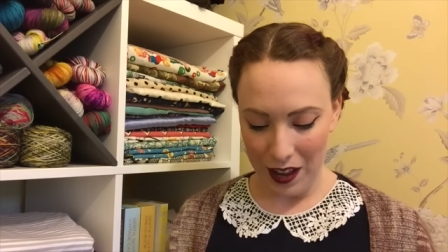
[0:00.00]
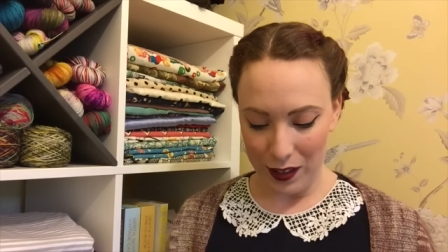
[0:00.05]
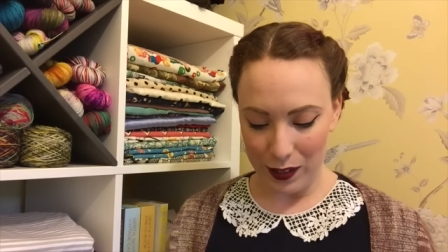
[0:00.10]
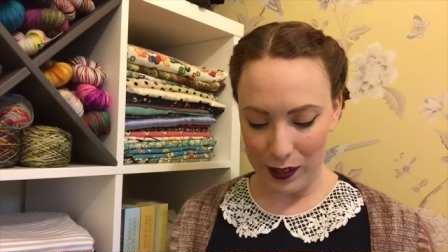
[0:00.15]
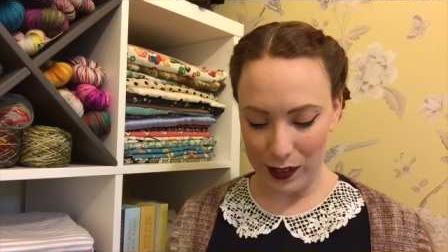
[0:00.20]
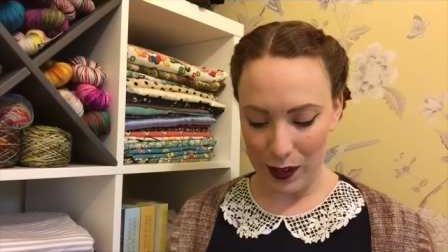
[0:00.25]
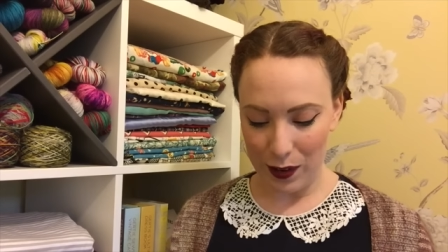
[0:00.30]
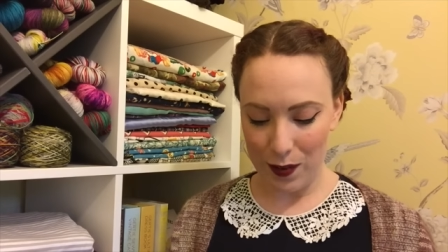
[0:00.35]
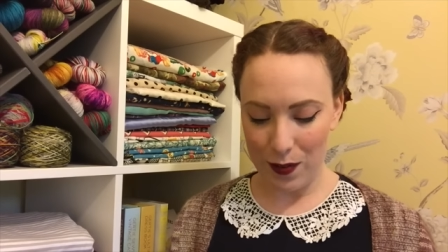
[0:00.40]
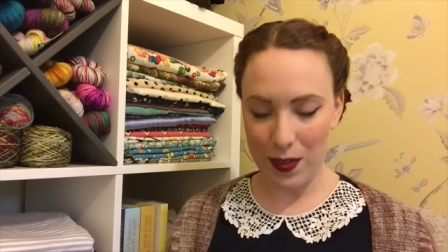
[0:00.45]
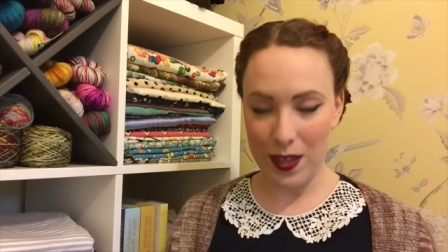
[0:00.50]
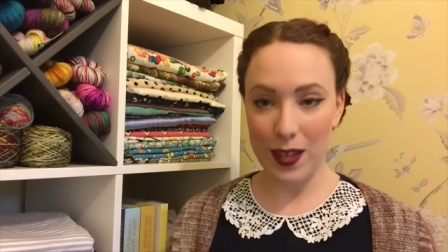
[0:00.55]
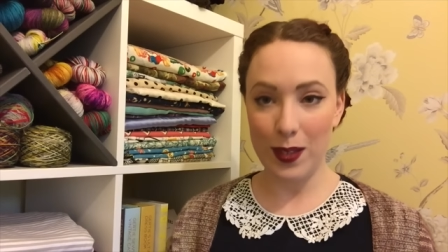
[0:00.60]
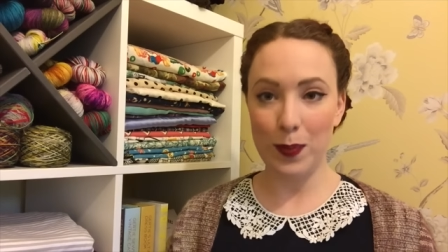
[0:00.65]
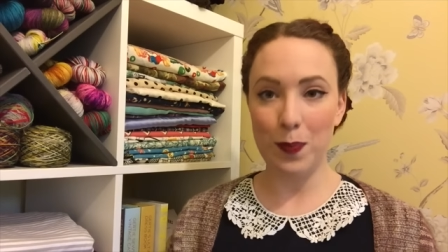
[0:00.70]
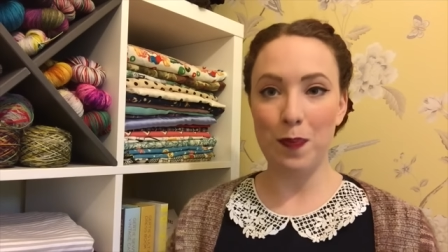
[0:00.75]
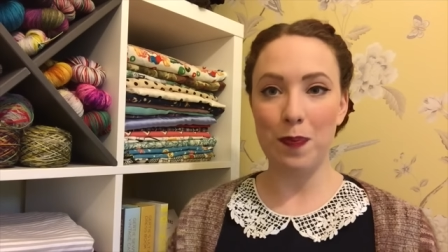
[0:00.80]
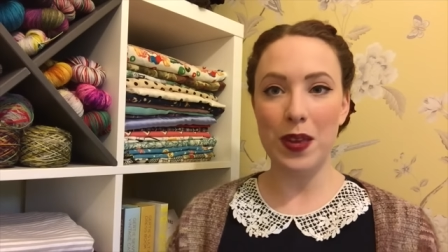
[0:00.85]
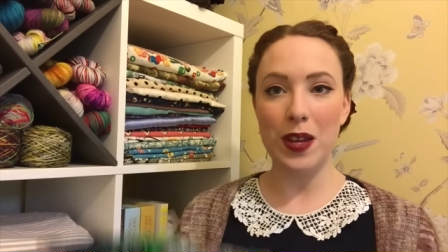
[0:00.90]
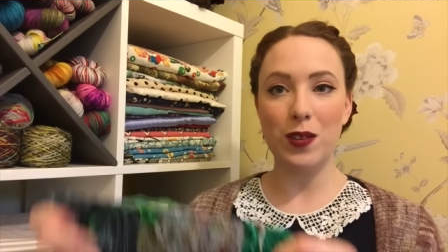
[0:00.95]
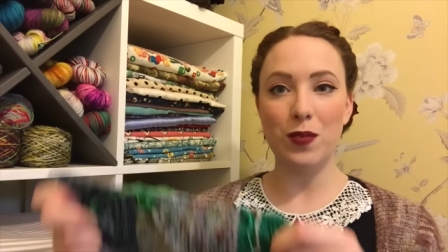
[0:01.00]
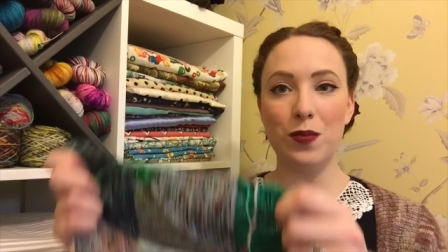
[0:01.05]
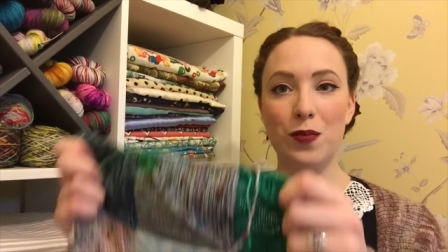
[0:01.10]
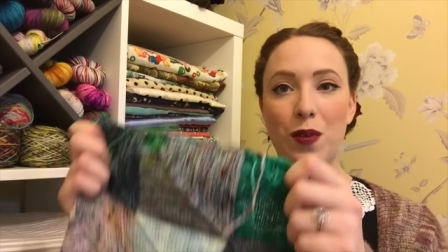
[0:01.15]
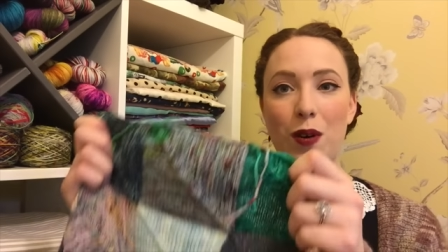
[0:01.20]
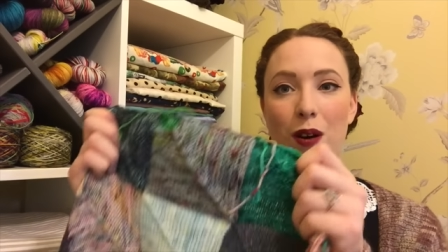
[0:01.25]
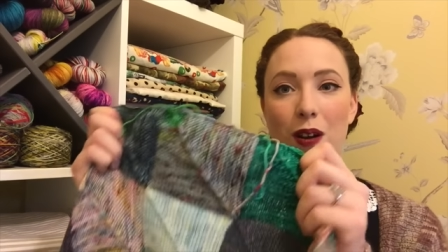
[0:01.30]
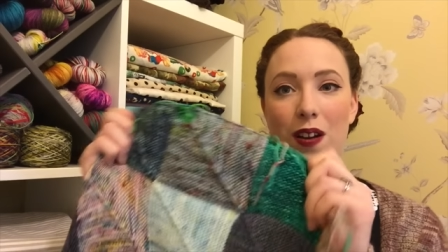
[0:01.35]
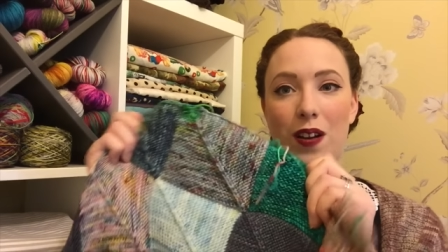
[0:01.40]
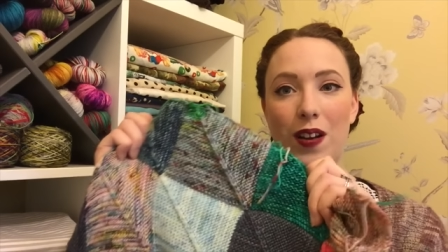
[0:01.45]
so this middle
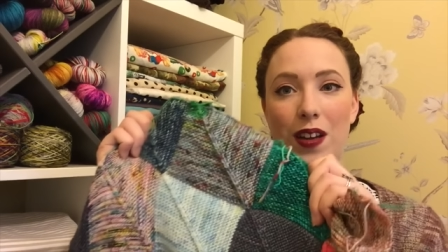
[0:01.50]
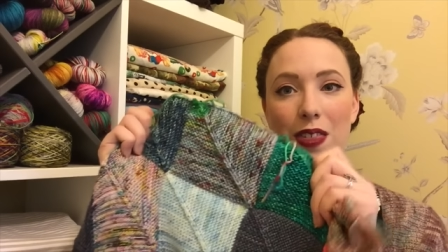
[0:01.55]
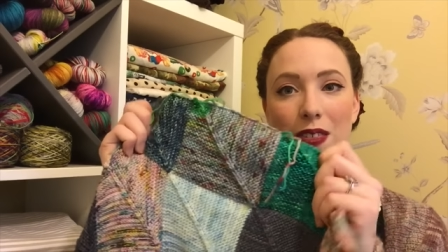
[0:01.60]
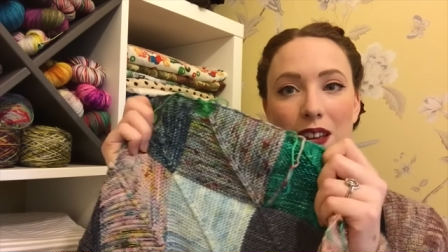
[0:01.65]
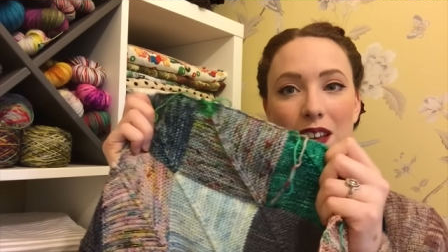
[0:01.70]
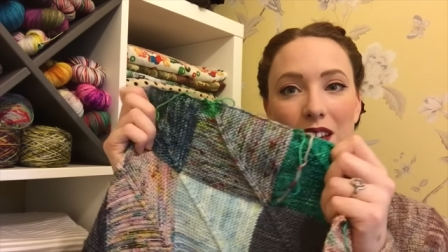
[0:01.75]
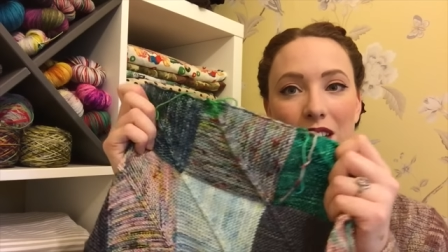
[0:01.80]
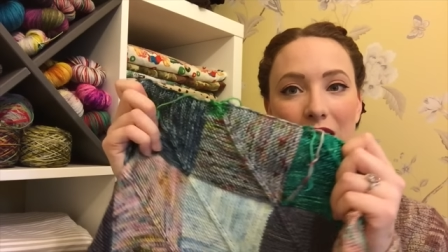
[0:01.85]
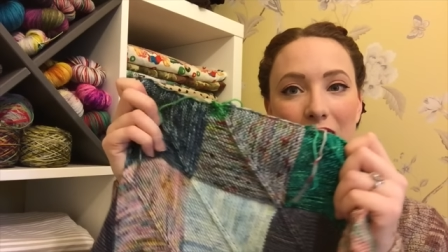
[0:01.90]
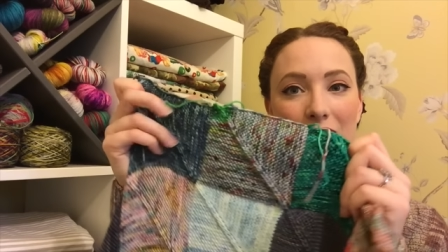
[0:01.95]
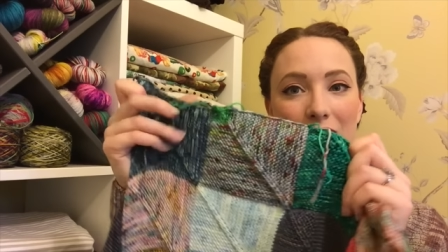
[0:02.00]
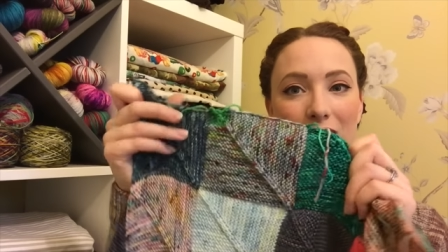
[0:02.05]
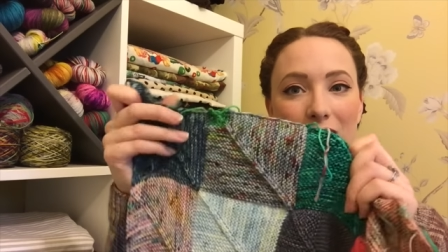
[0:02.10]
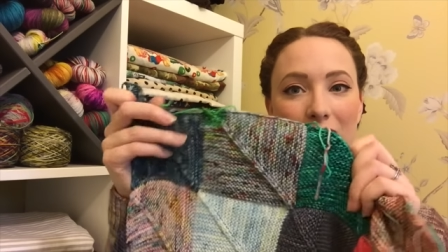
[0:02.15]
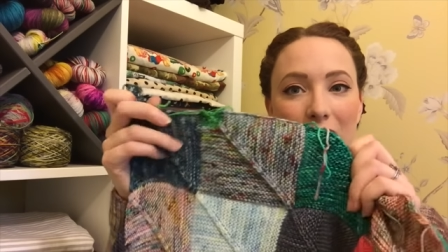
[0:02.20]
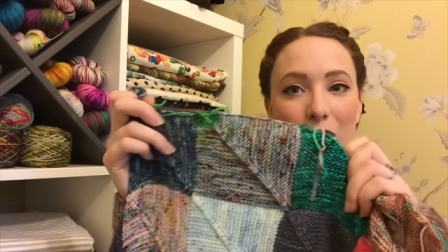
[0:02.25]
one i think is